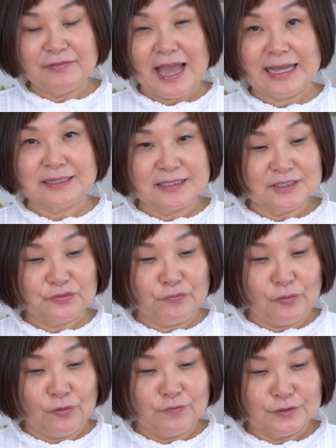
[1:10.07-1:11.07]
had this
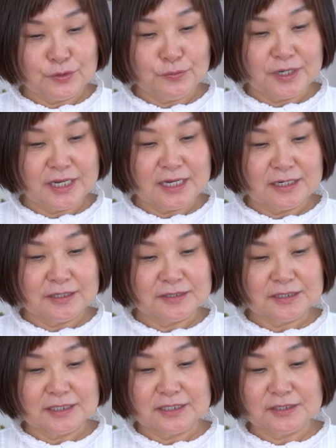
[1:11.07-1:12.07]
for over 20
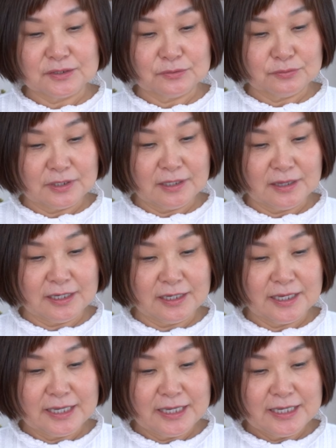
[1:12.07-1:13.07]
years and it's
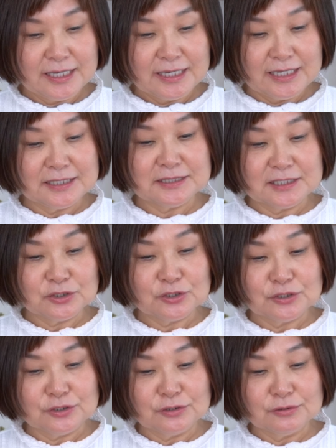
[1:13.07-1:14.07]
really easy
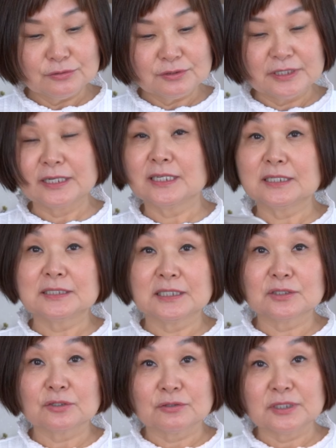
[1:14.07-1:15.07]
to use and easy
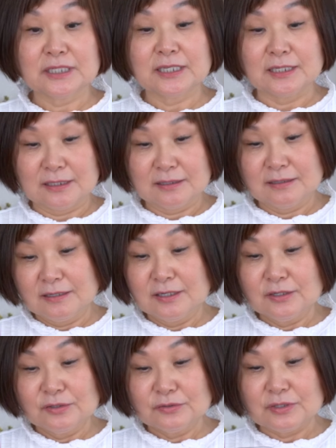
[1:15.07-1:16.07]
to clean.
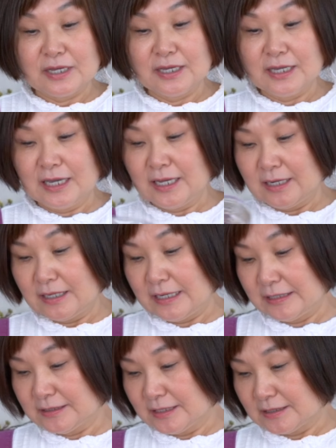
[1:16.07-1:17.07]
So I
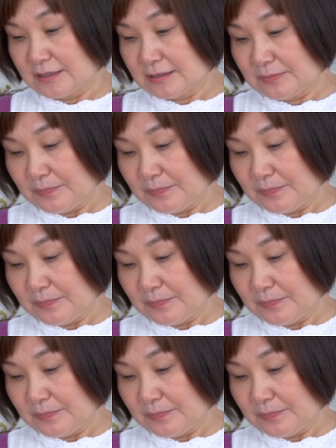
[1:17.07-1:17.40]
like this.